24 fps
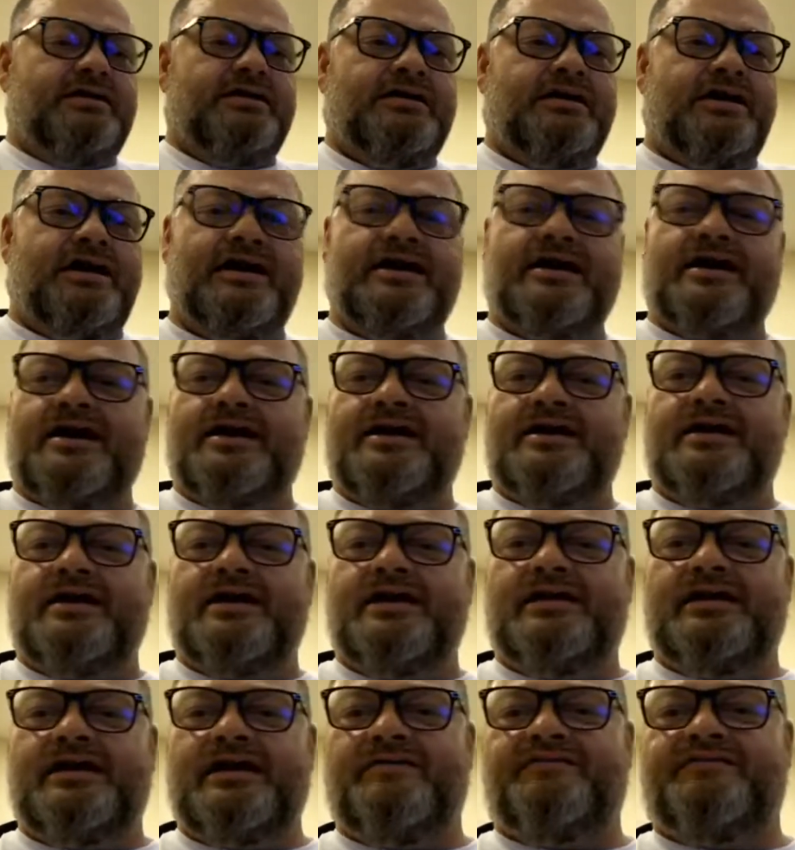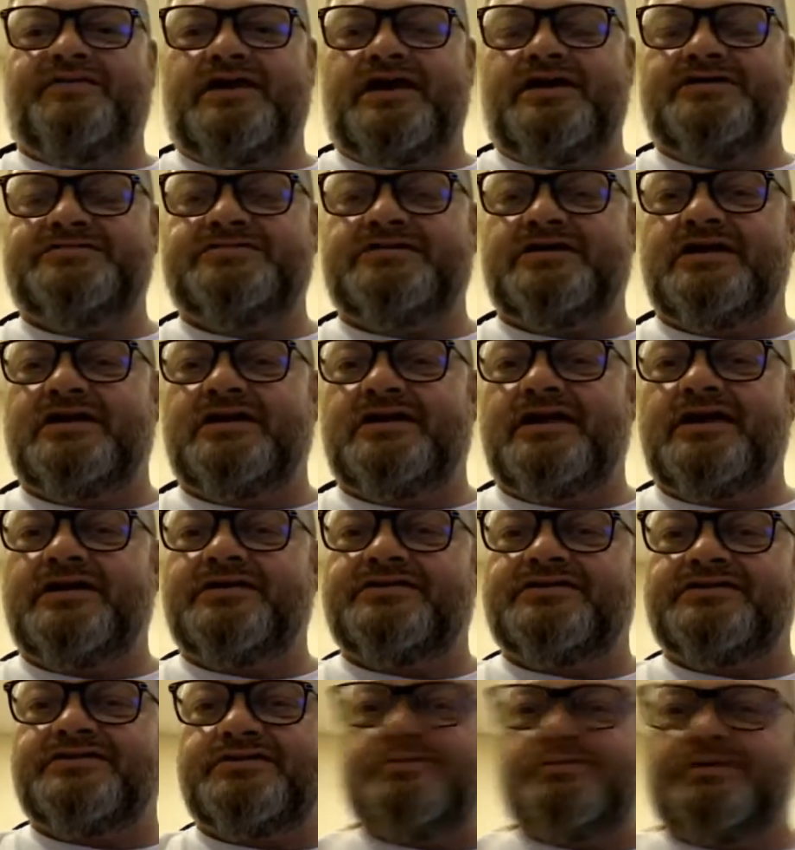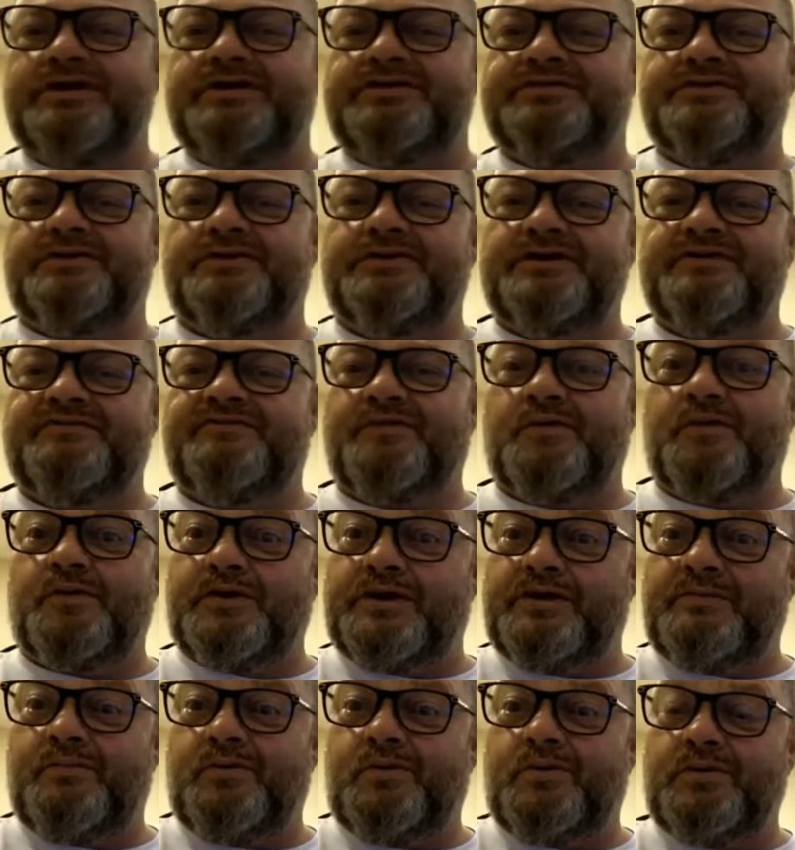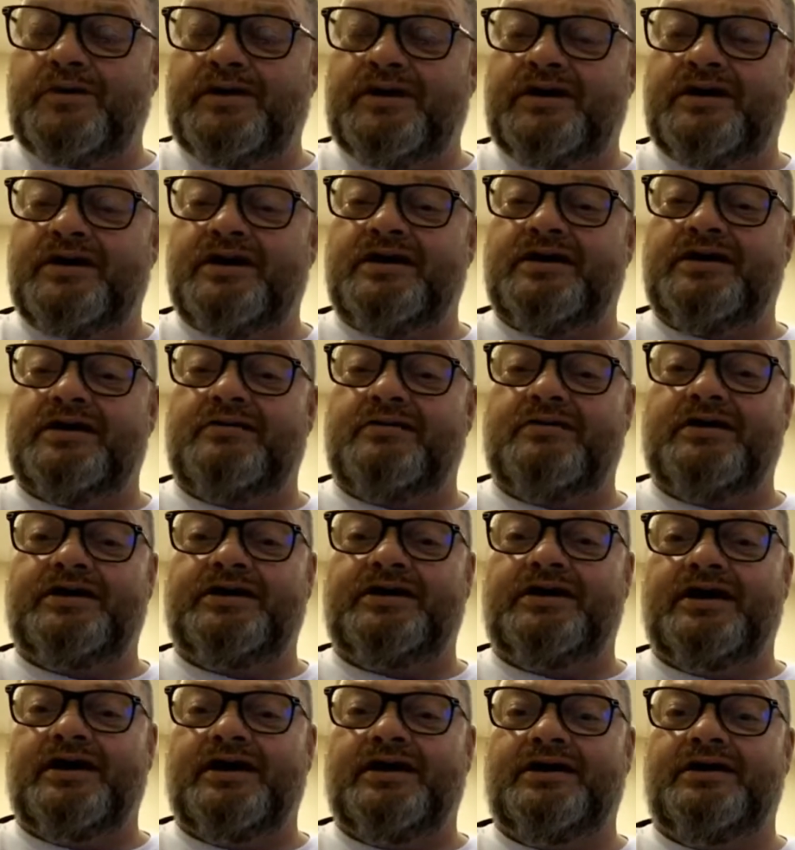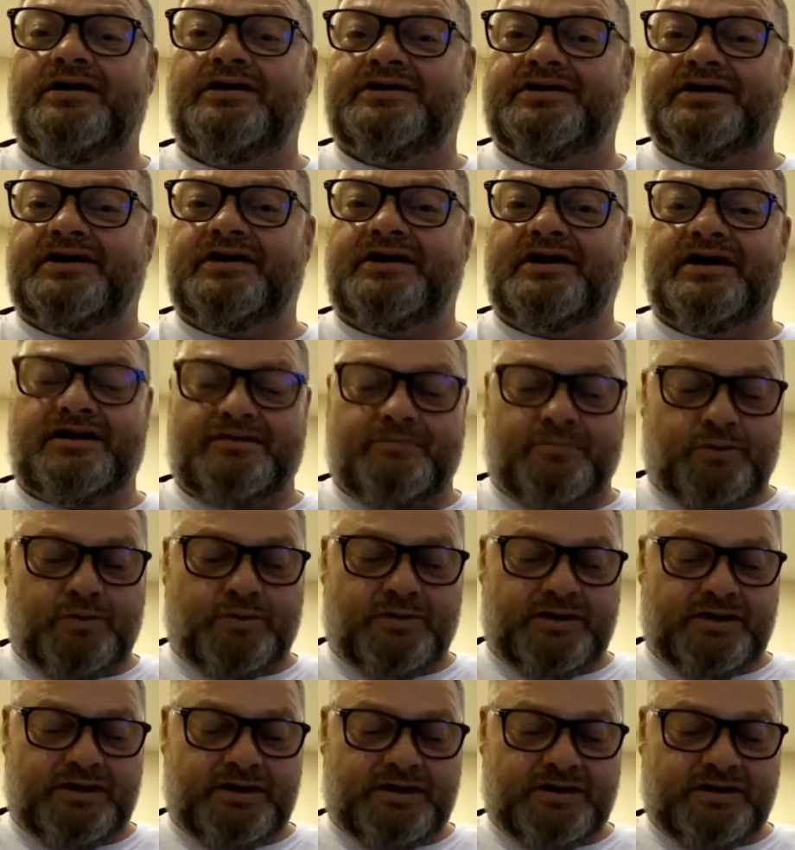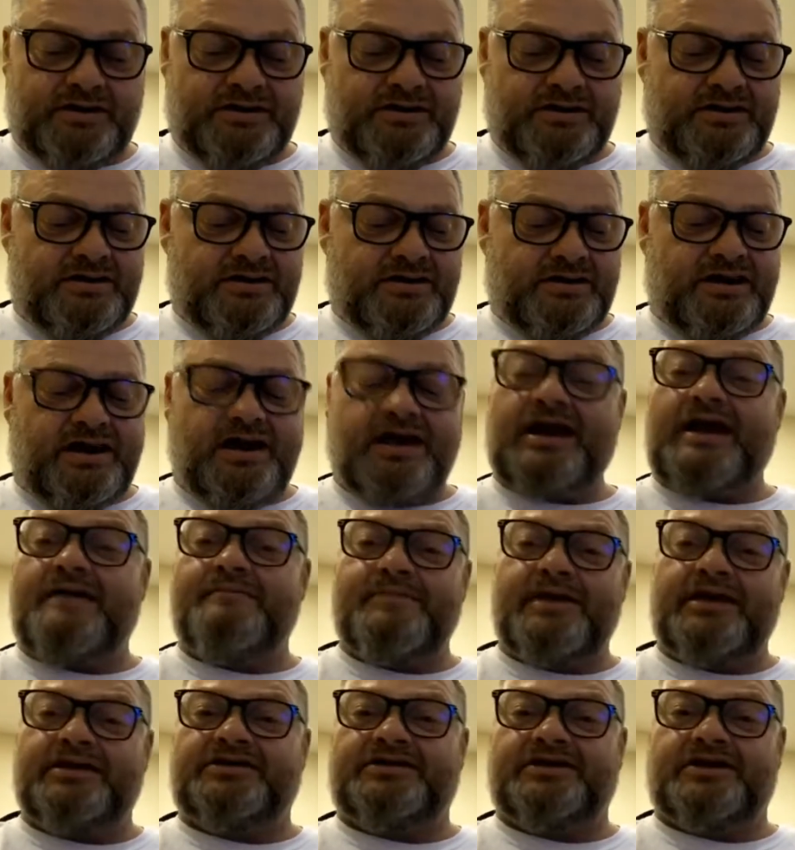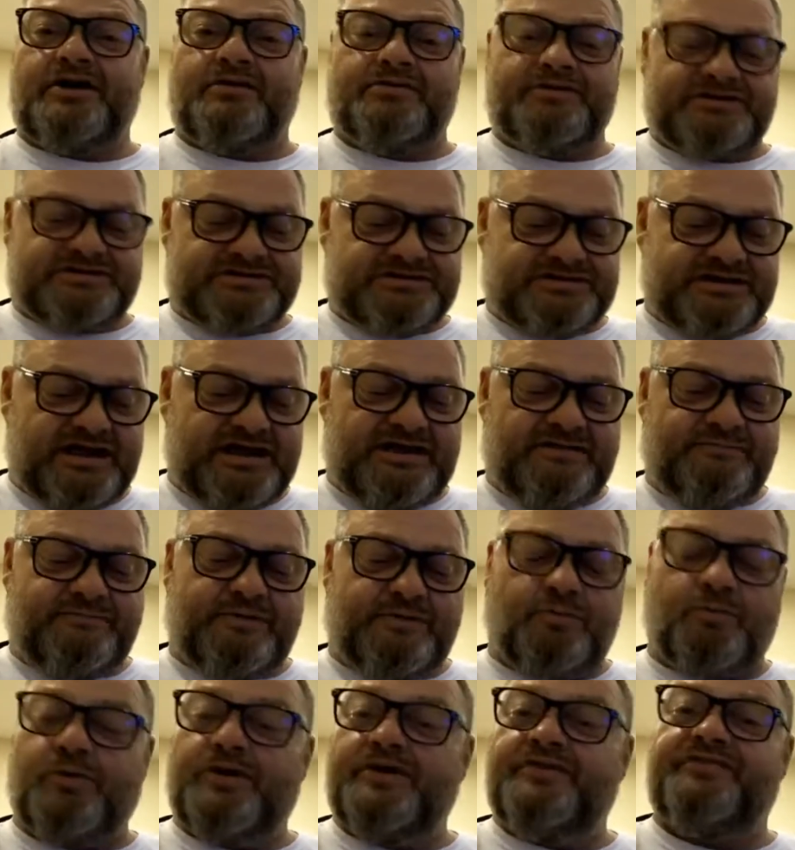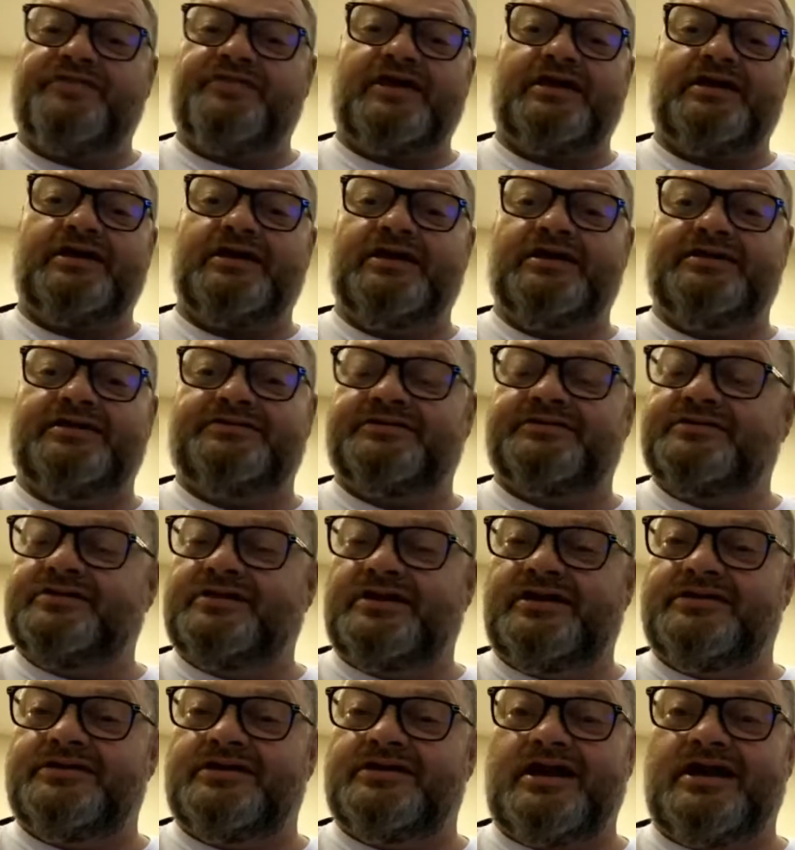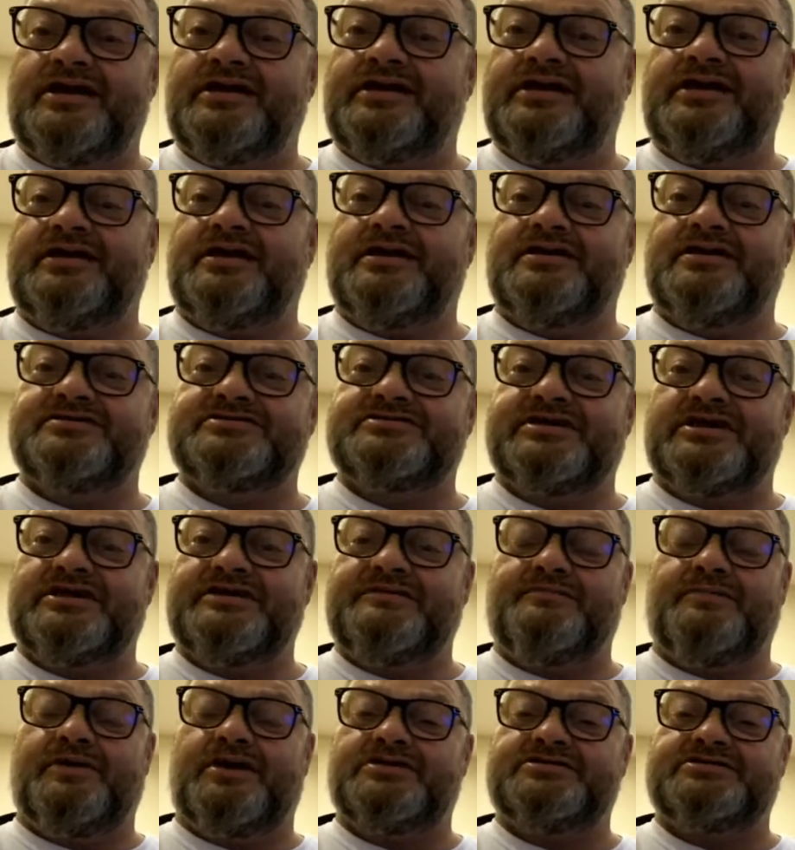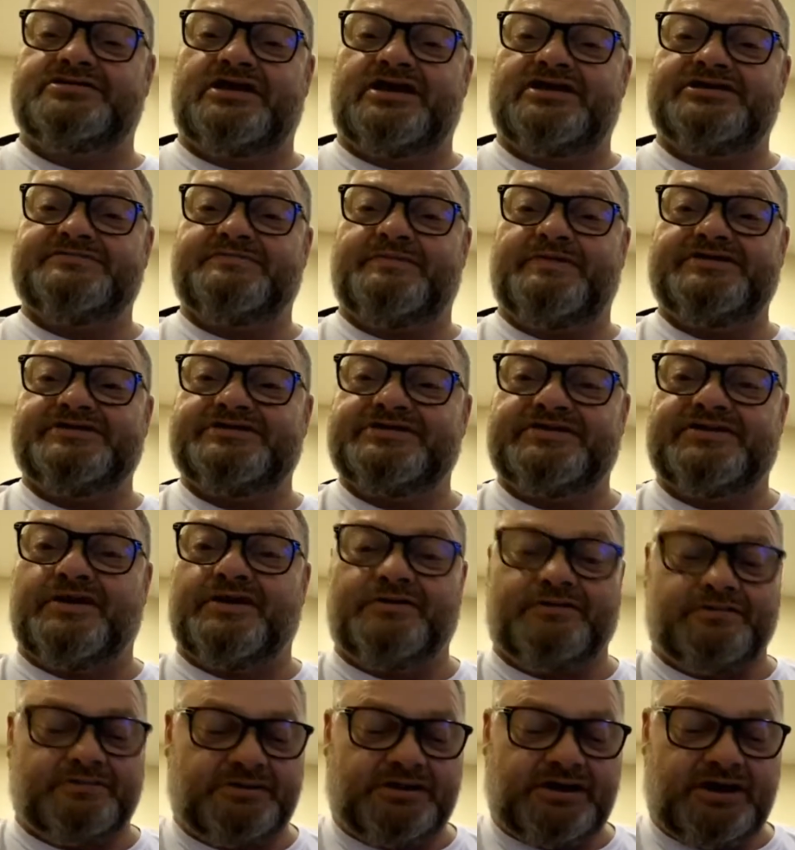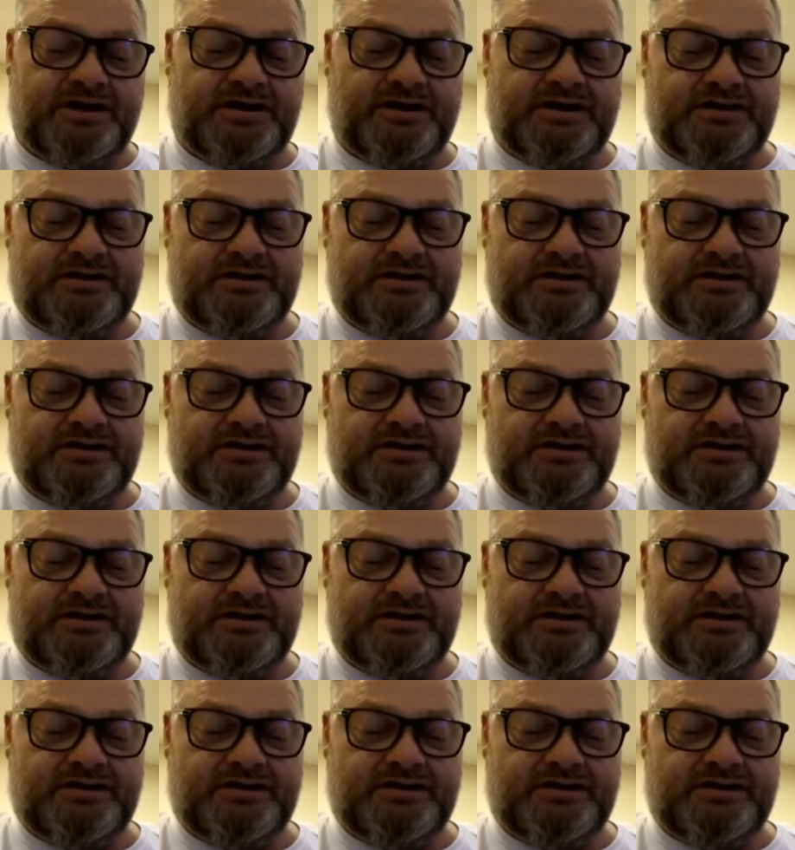I left yesterday like 3:34 in the morning, got here around 9 or 10 in the morning. And I meant to go to sleep, but one thing led to another, and I didn't get to sleep much, and I was busy the whole day.